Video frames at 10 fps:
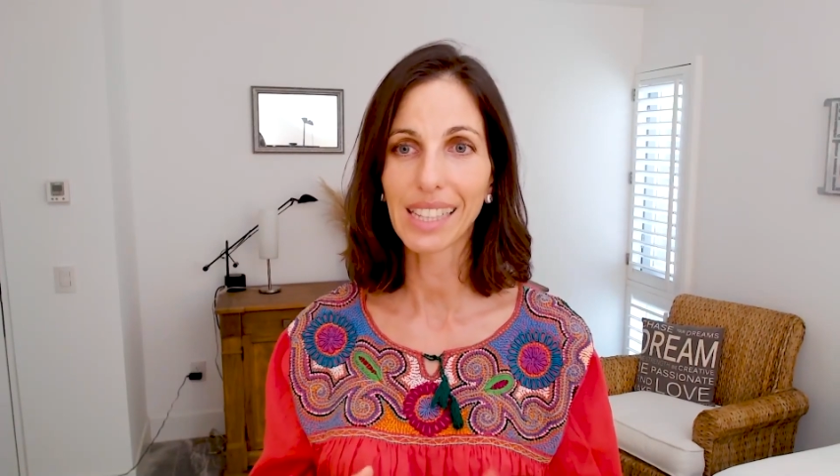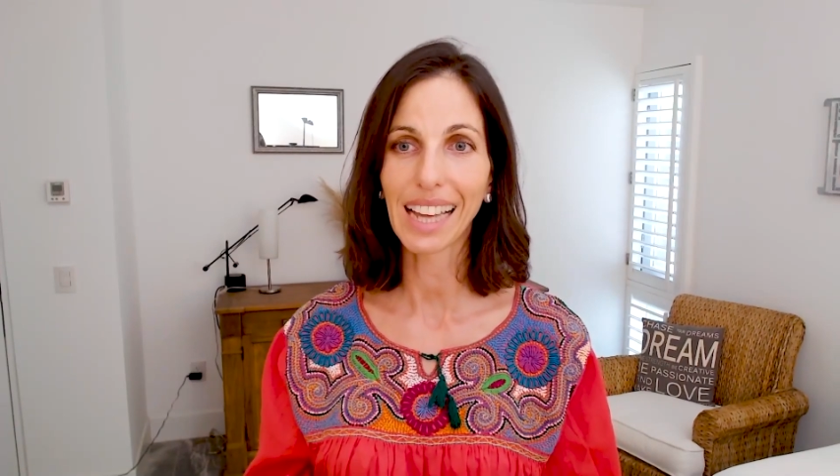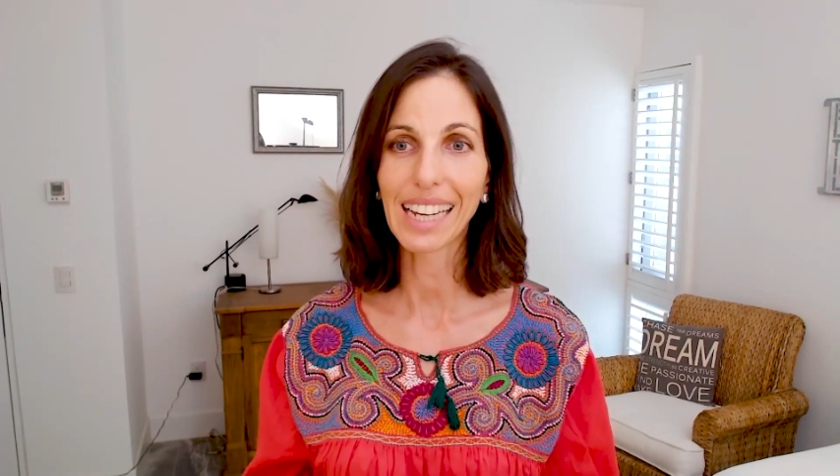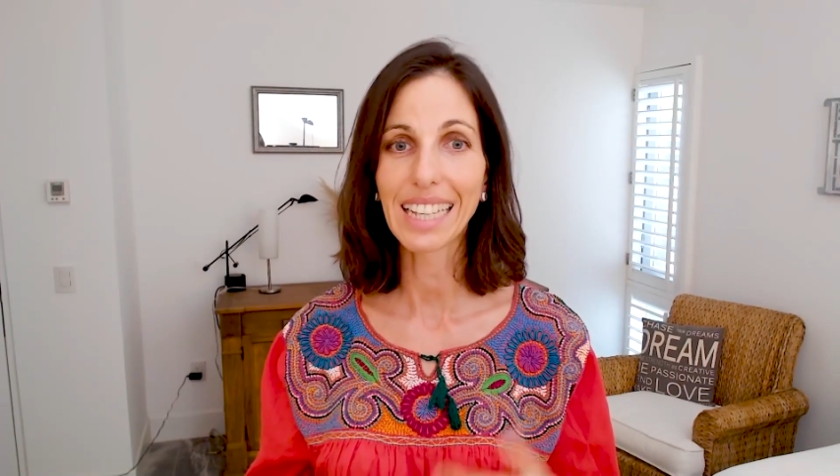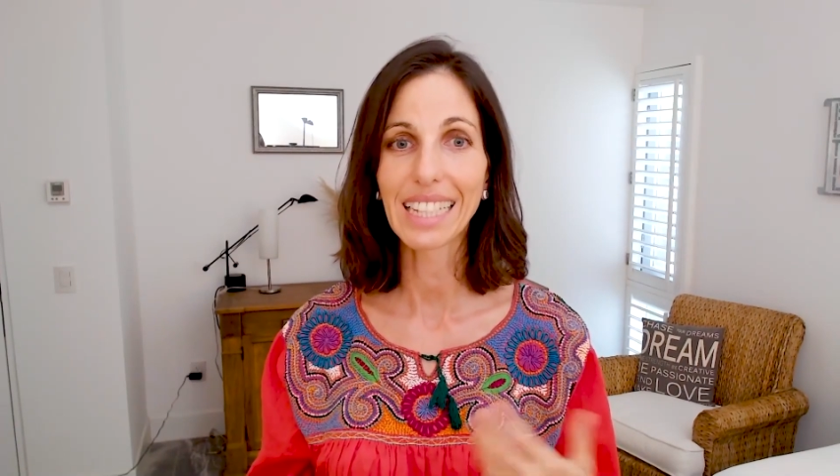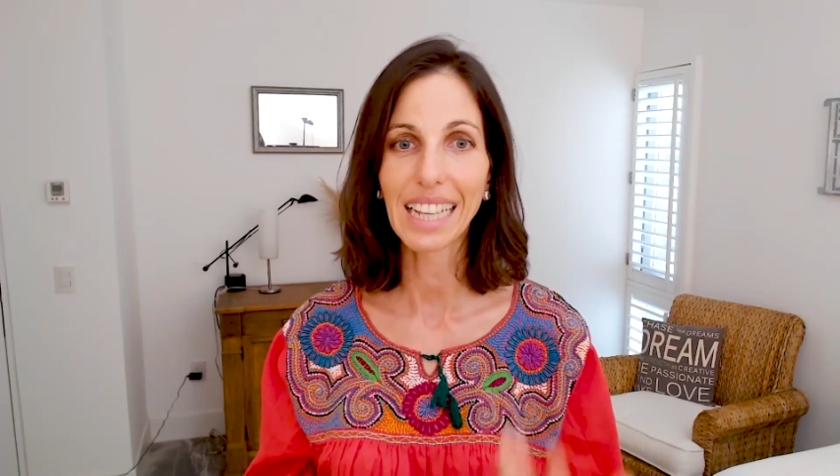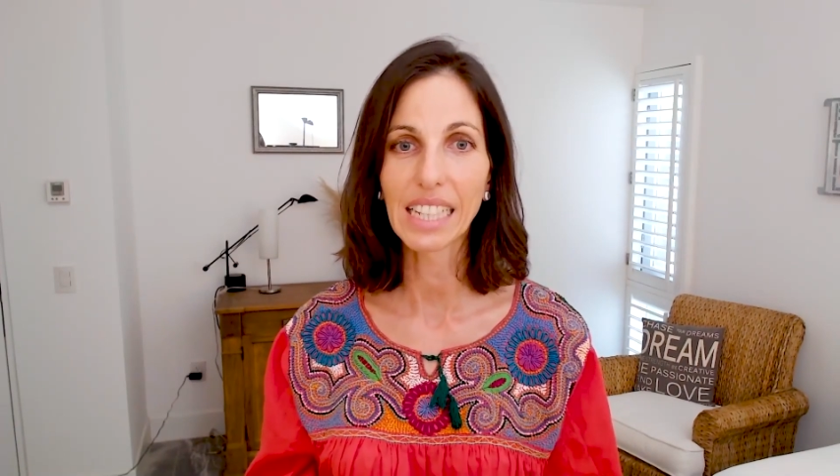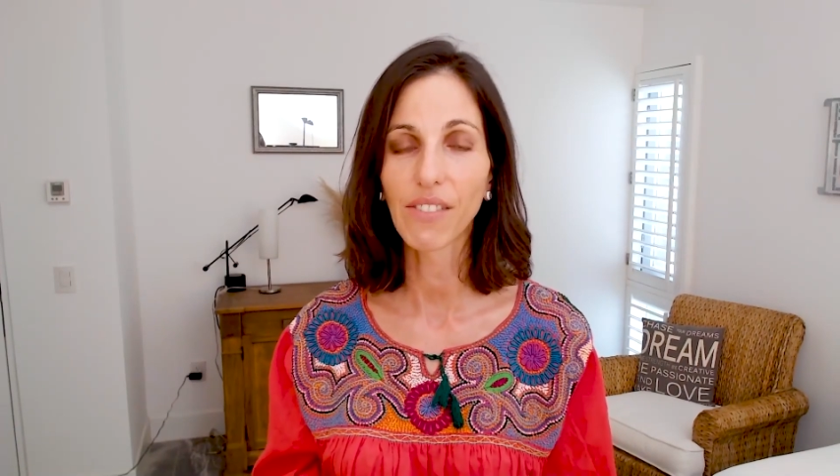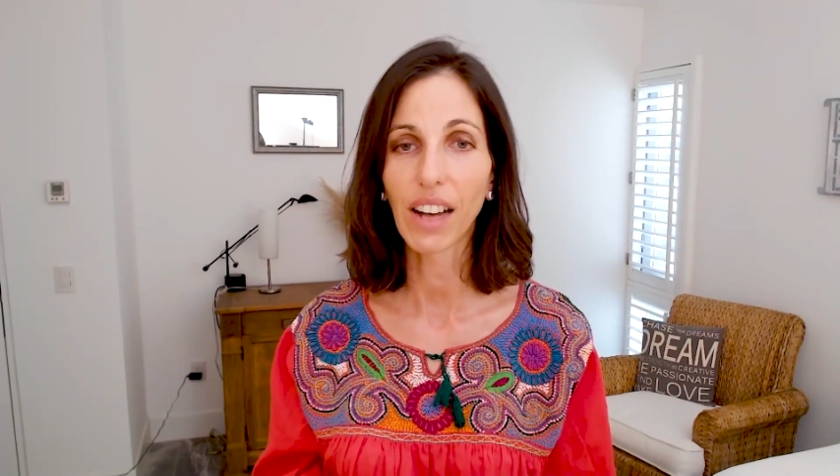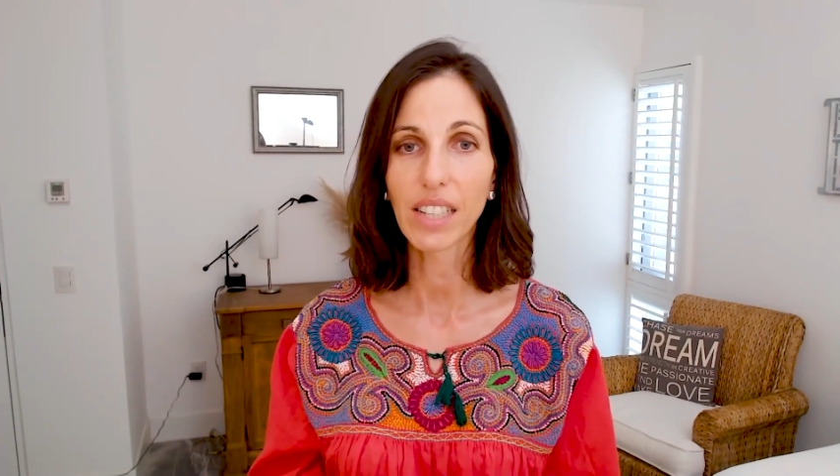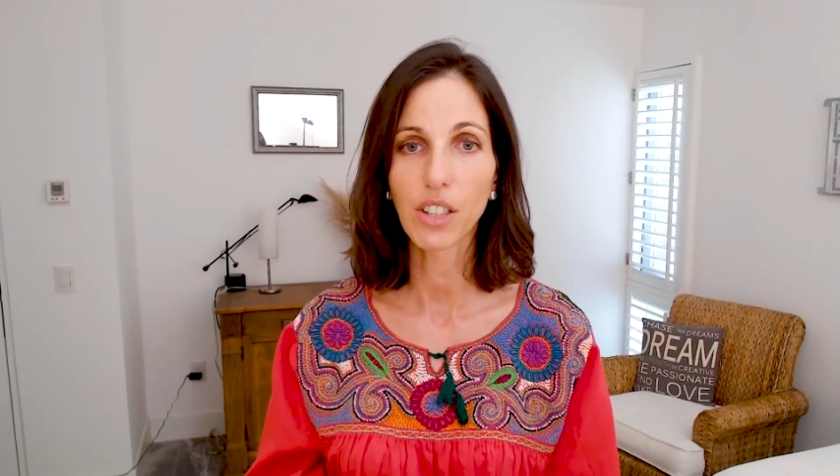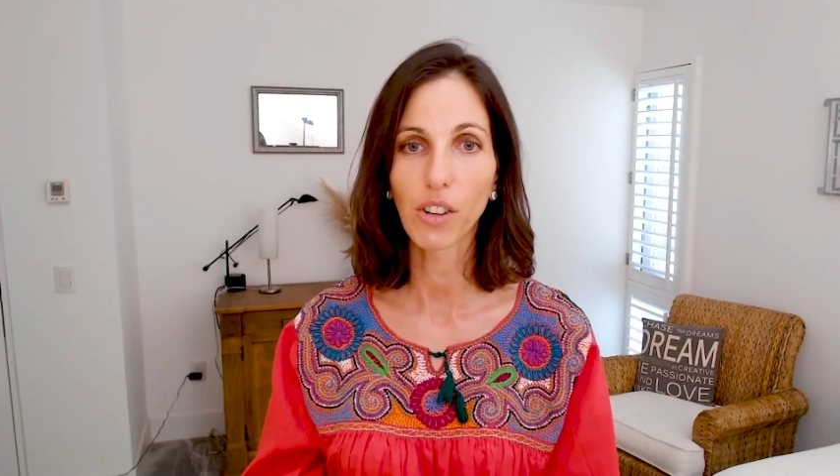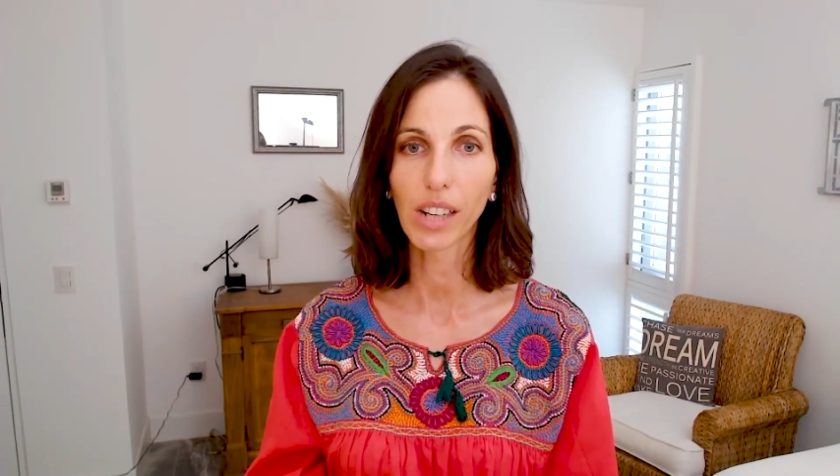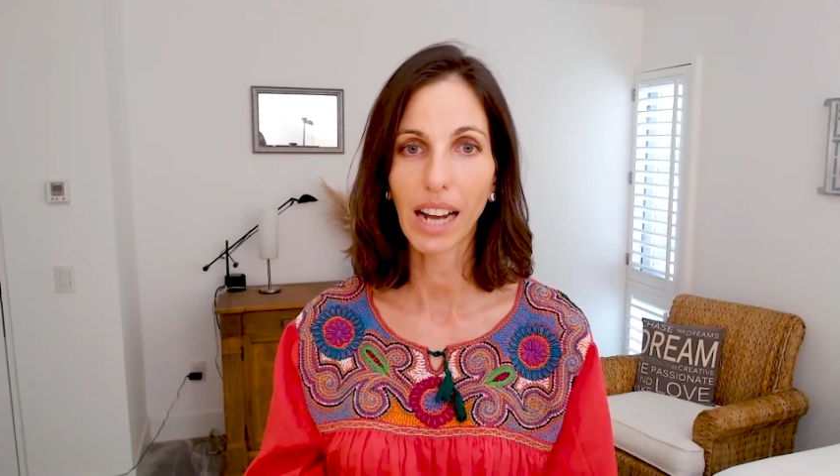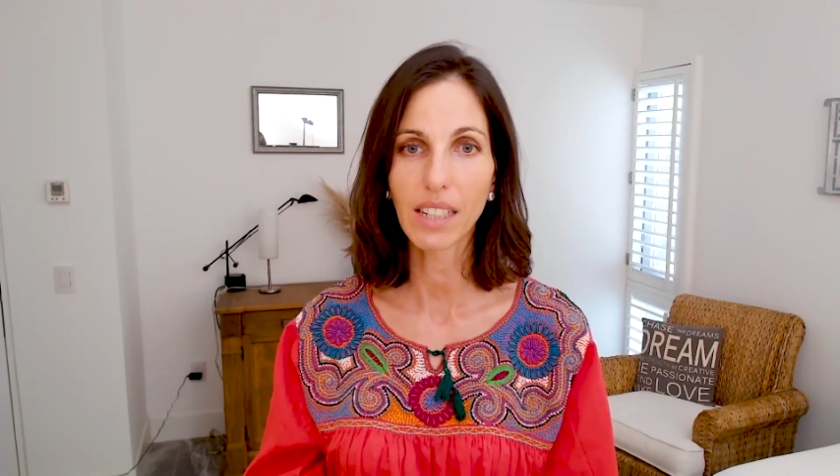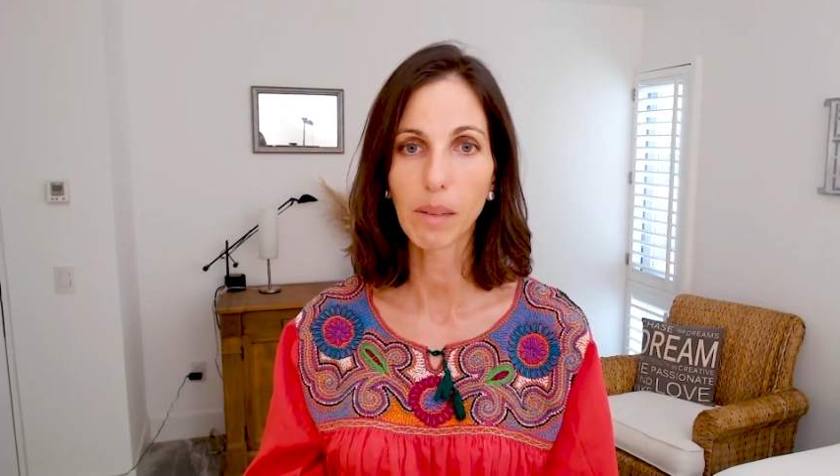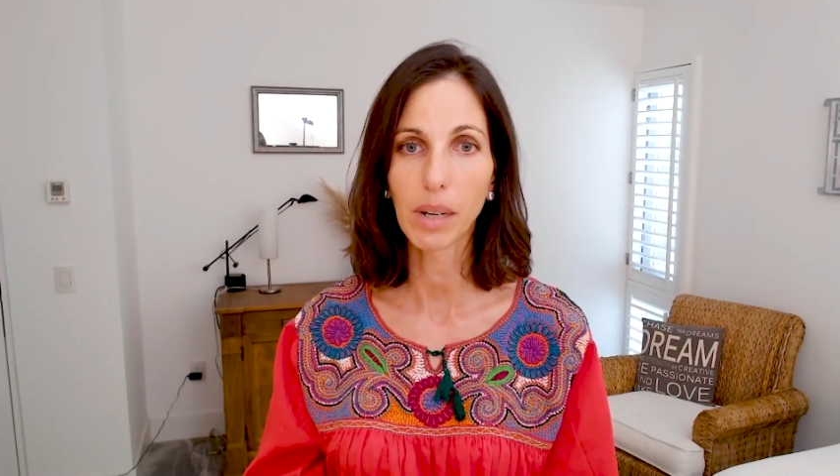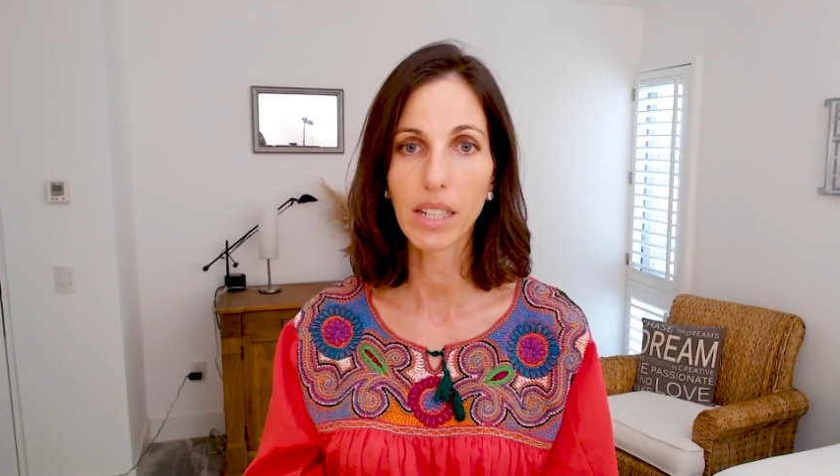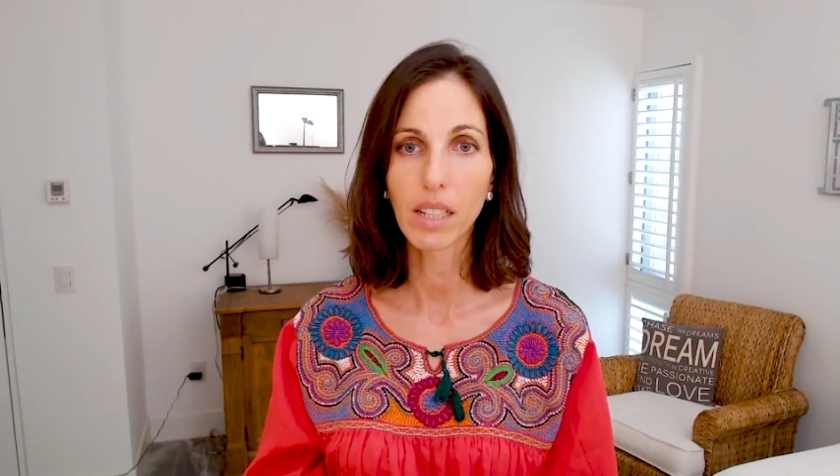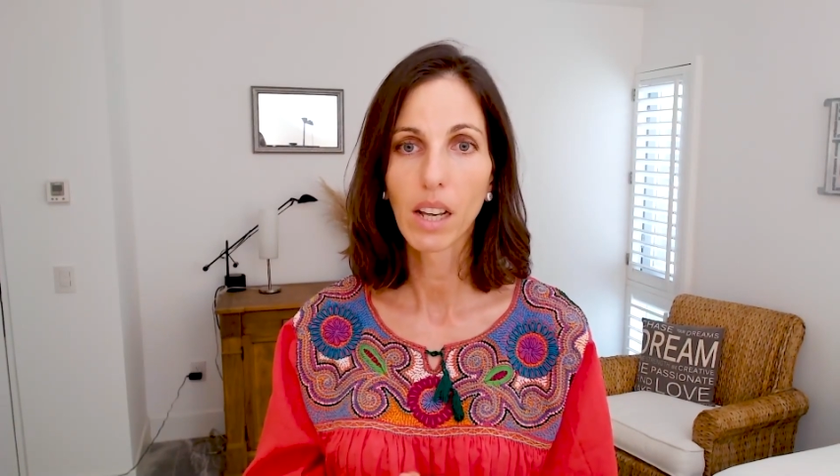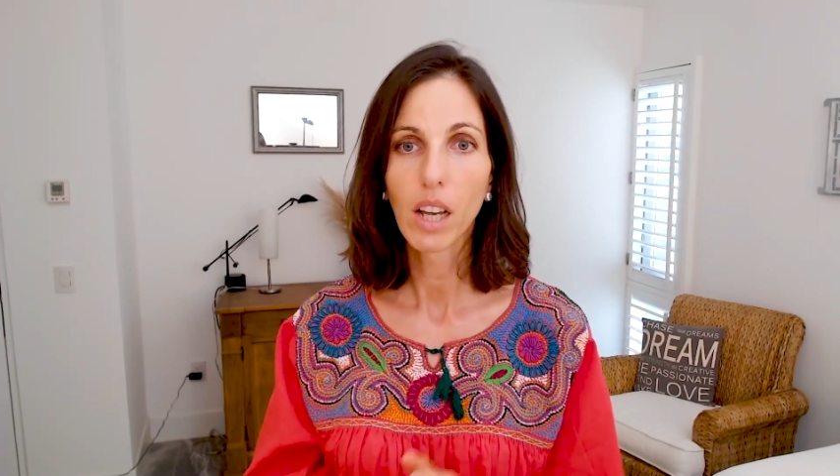that incentivizes your customers